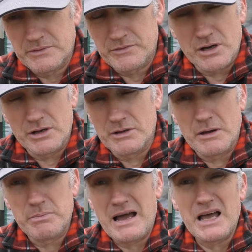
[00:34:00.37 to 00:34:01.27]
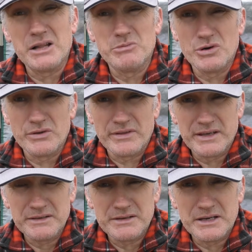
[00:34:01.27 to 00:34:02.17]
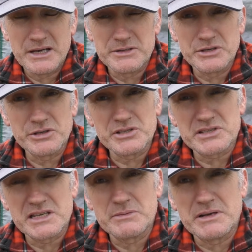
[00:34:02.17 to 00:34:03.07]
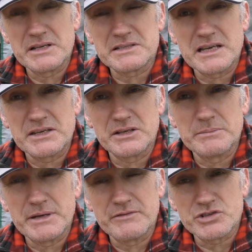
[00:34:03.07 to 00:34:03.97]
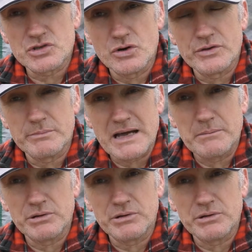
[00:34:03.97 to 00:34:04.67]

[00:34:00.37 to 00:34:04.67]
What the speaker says: we've got a pile more there. You're going to see when I take you on a bit of a tour of the back